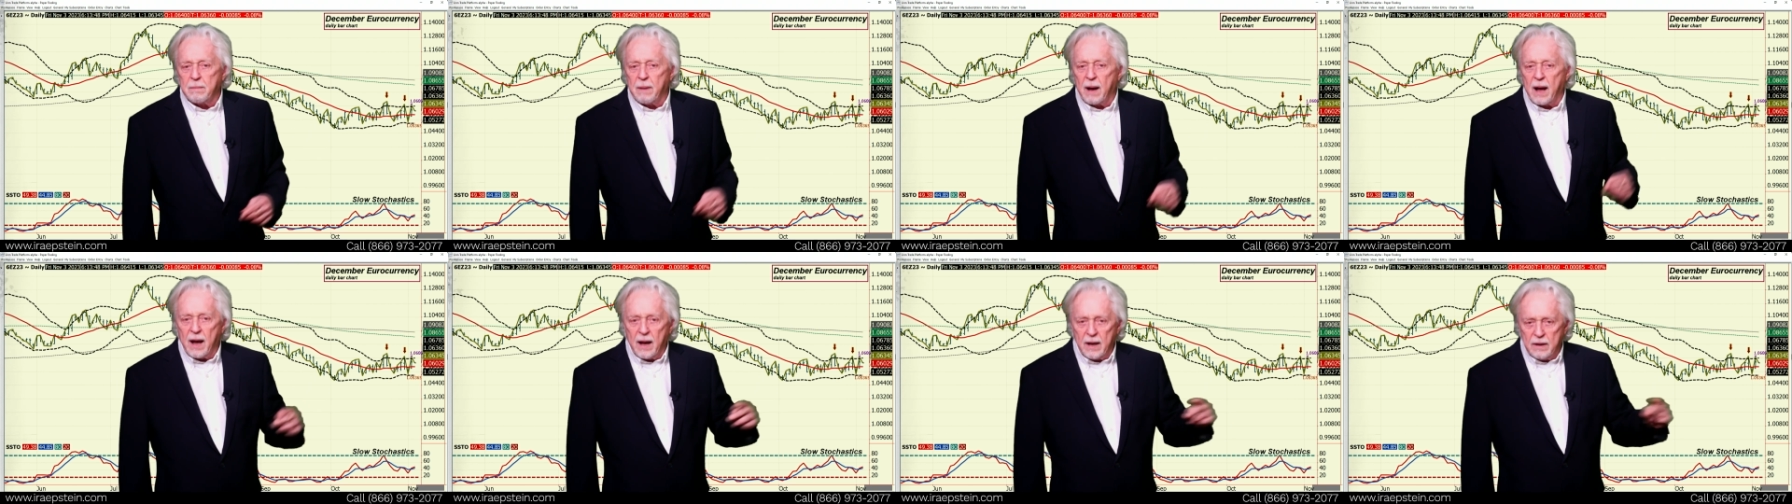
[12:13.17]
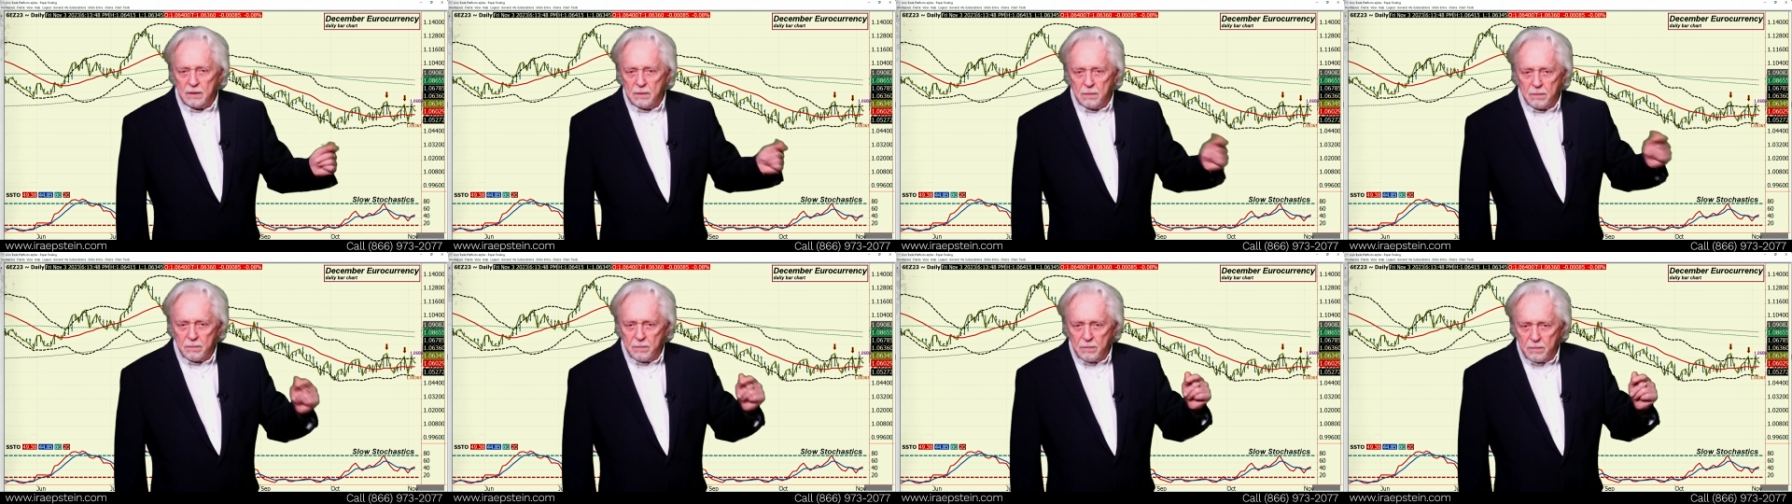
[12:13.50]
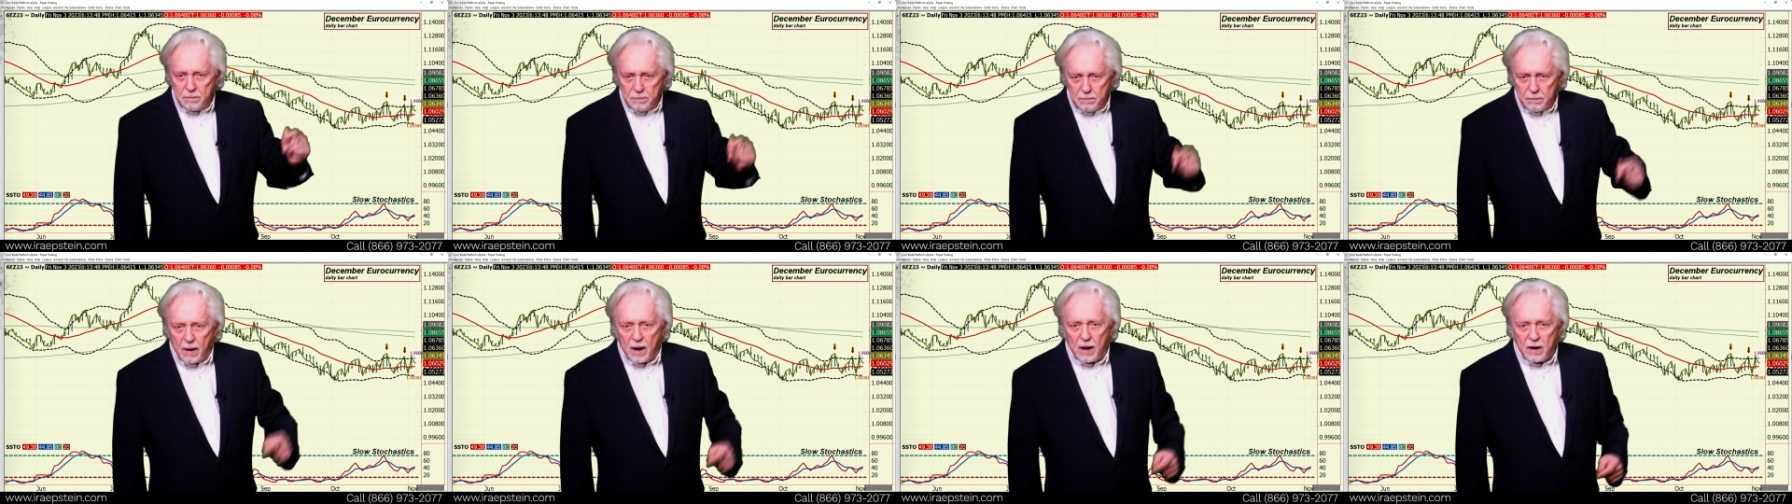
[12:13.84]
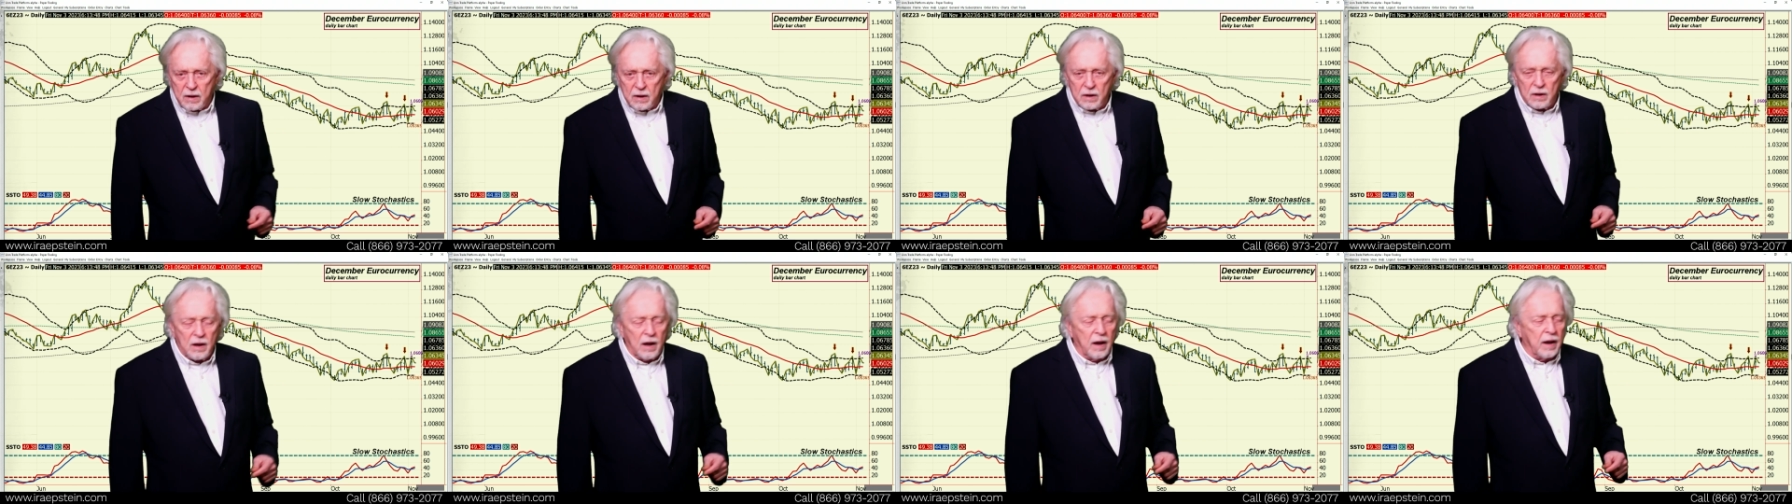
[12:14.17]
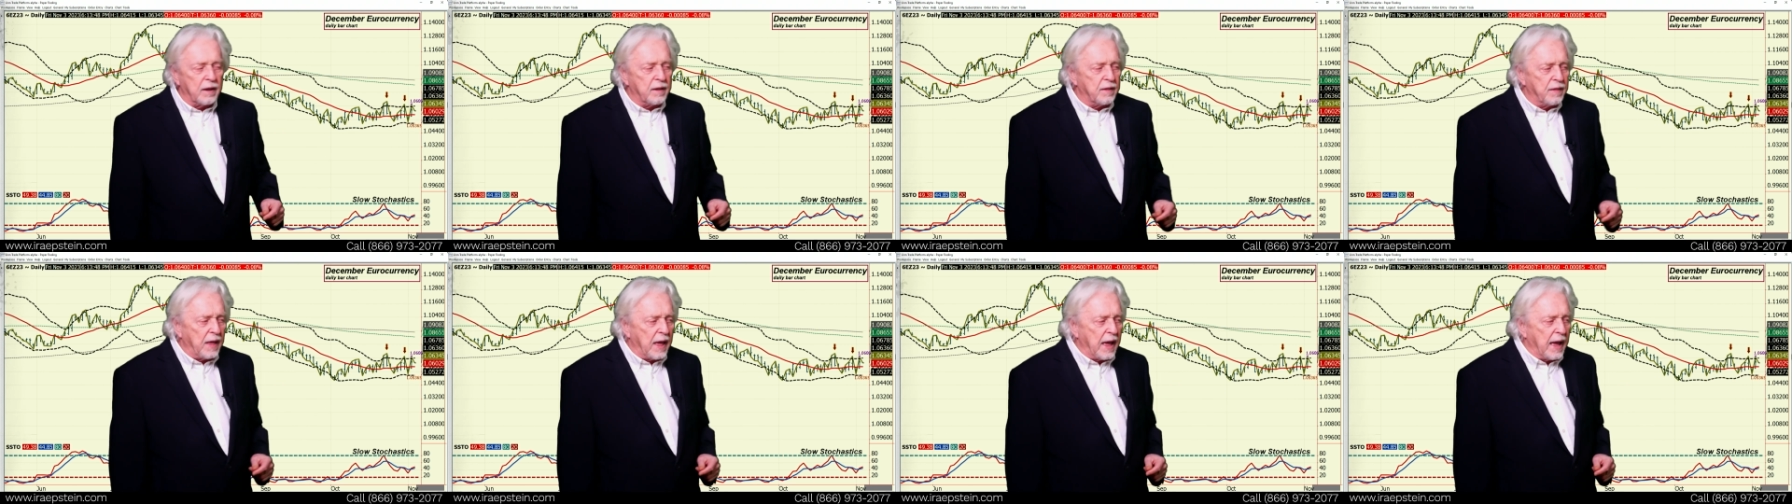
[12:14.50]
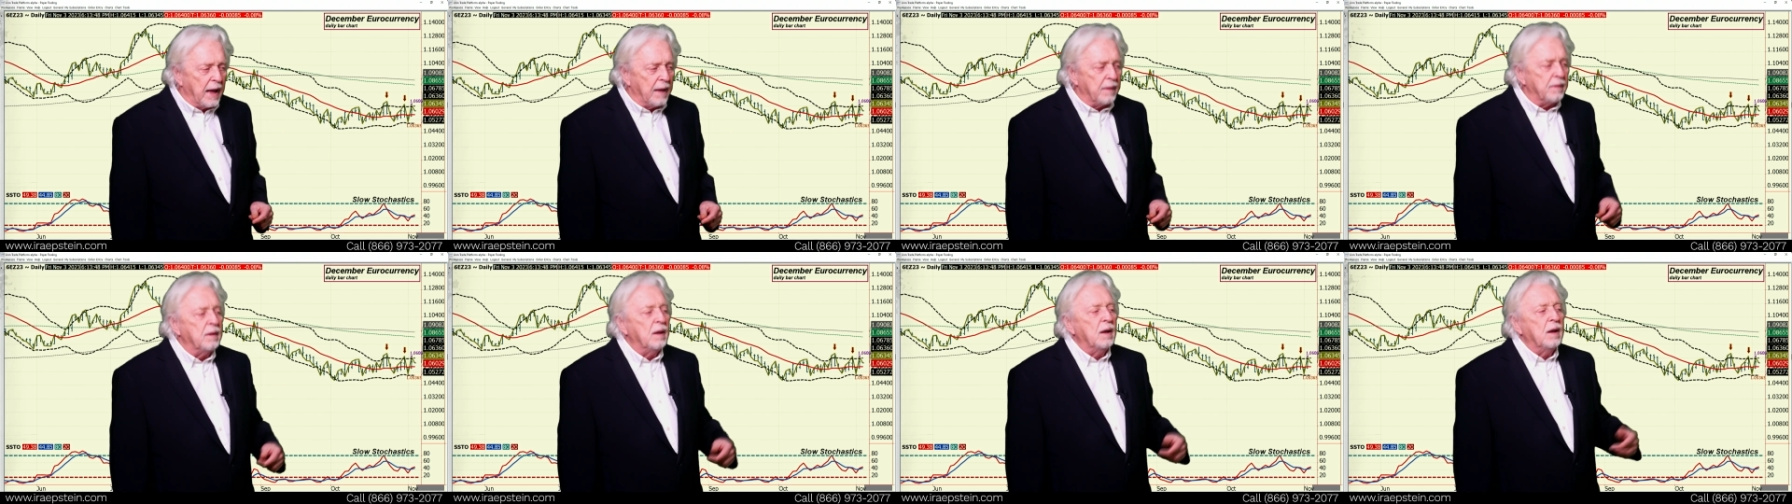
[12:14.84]
behind the market like
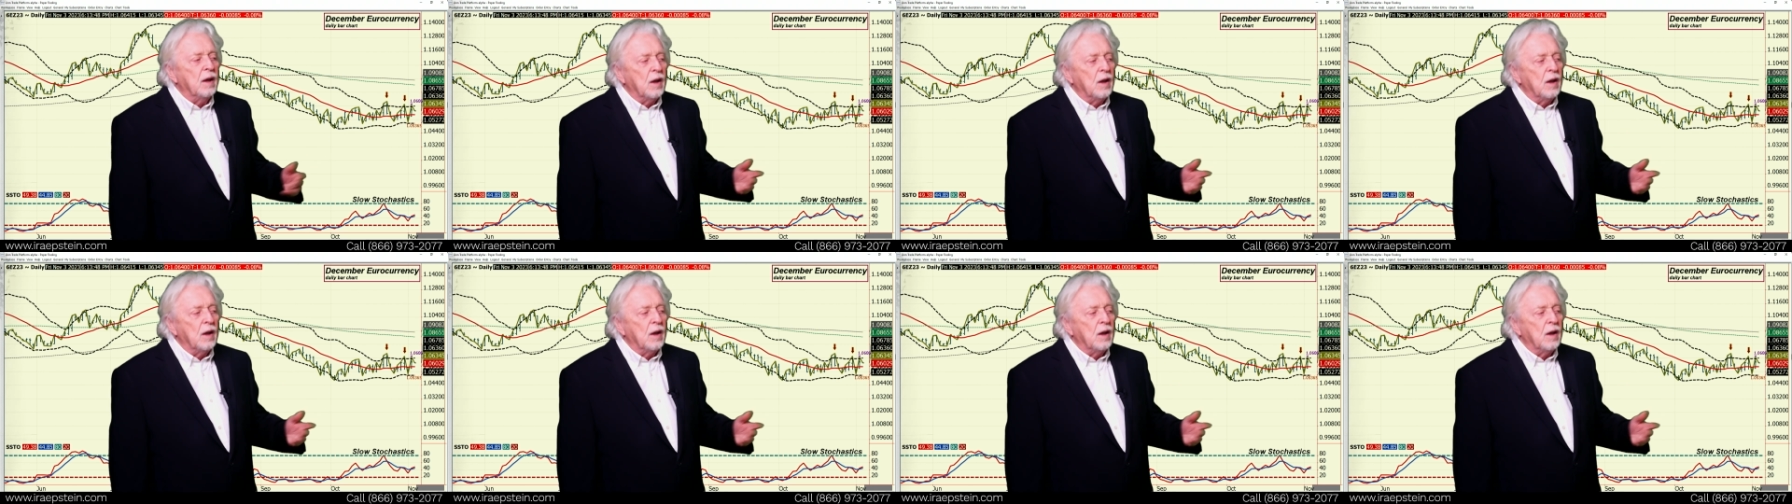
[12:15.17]
that.